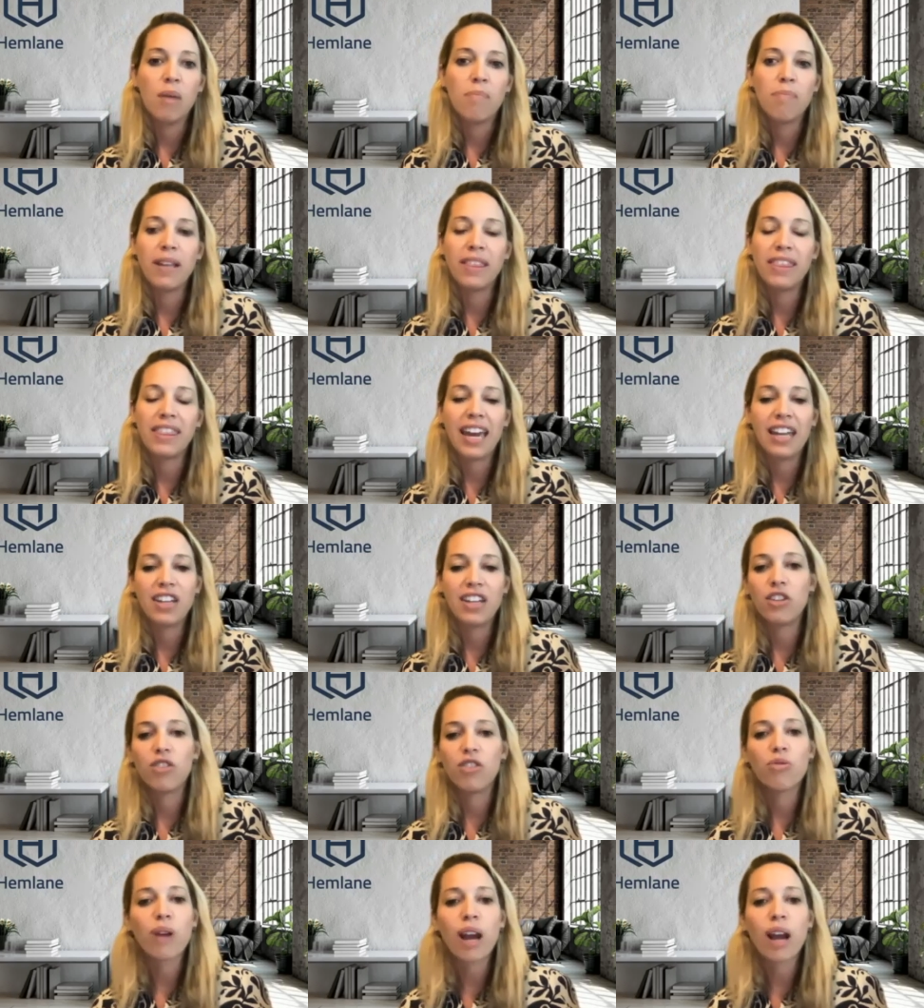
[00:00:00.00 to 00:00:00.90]
but then
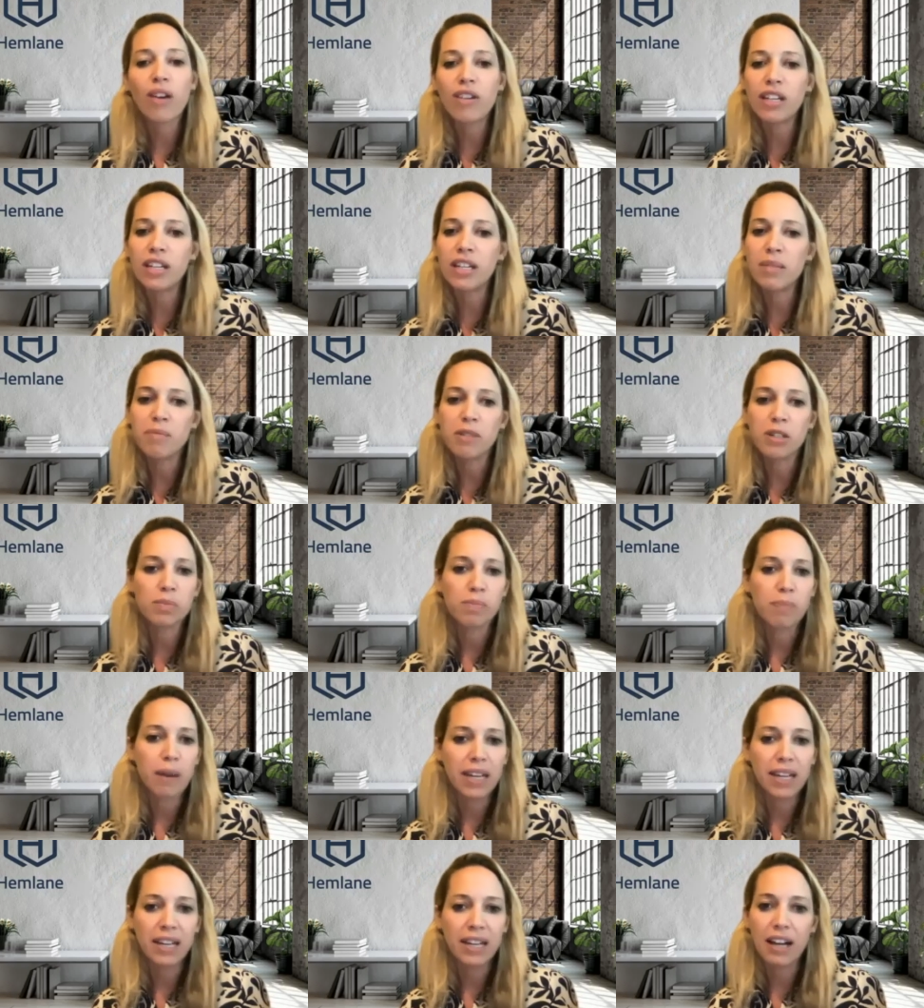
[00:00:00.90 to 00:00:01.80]
you know routing numbers
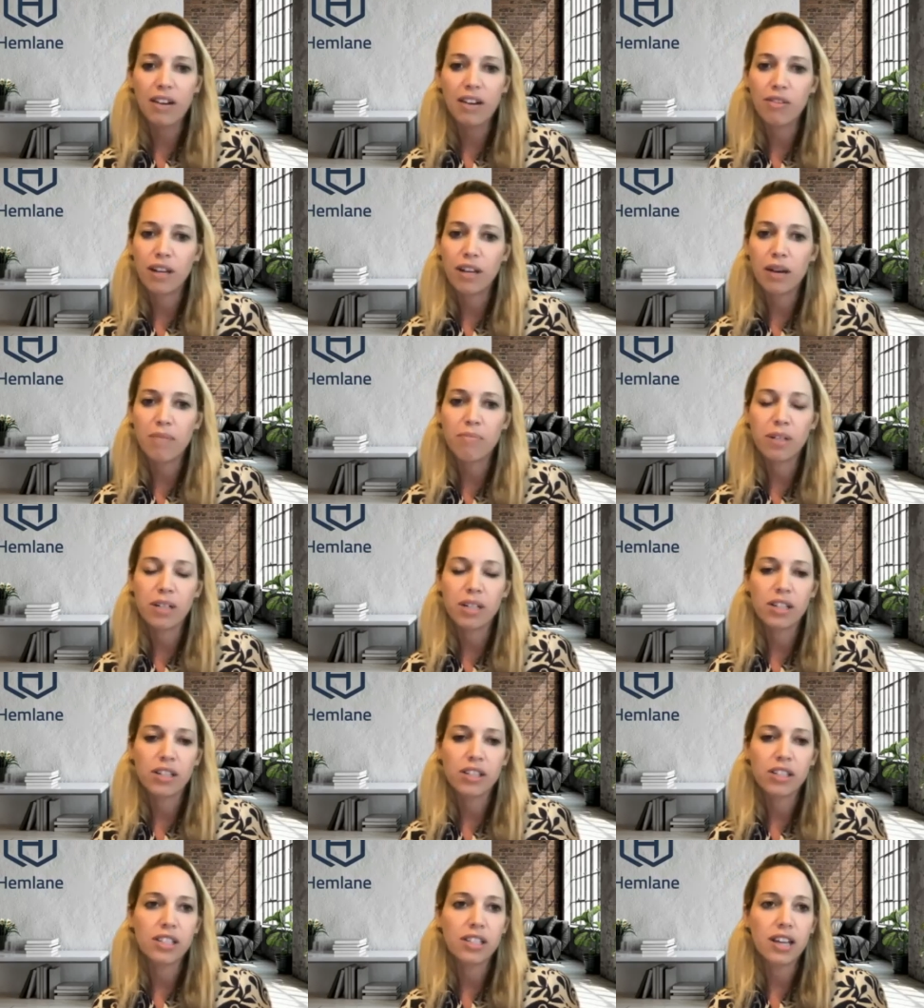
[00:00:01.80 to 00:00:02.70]
bank account
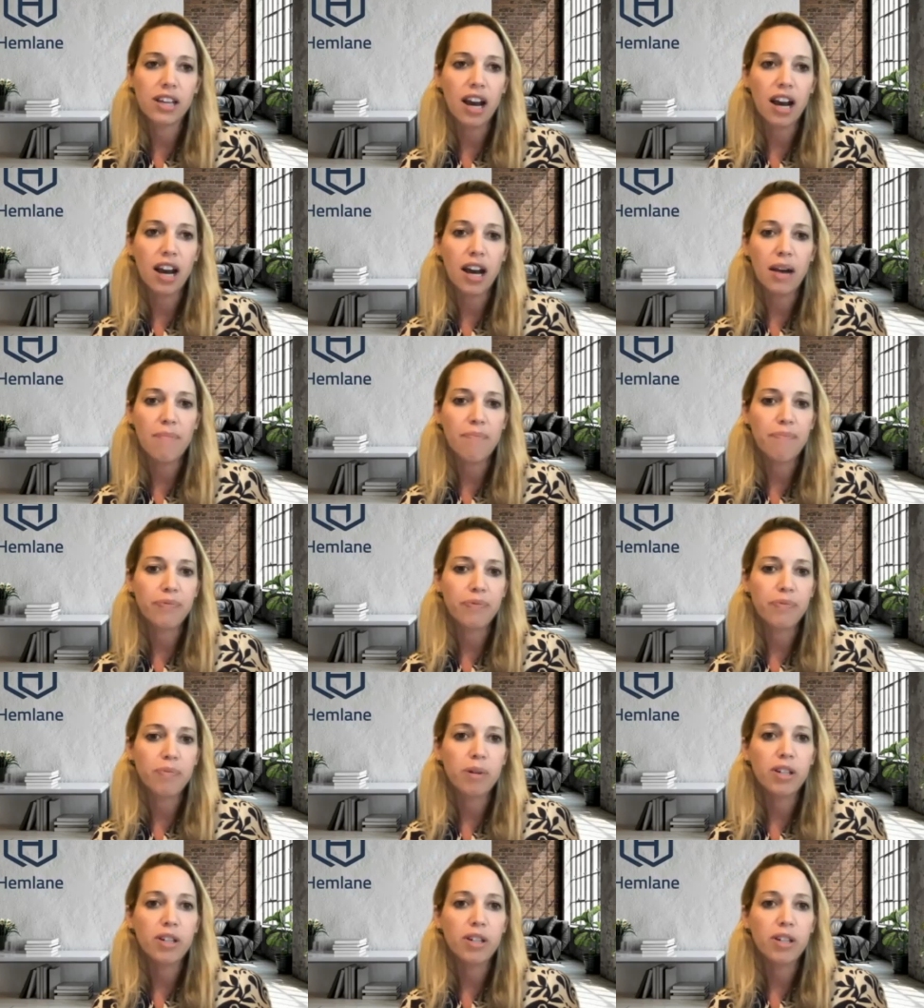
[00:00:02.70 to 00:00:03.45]
numbers um,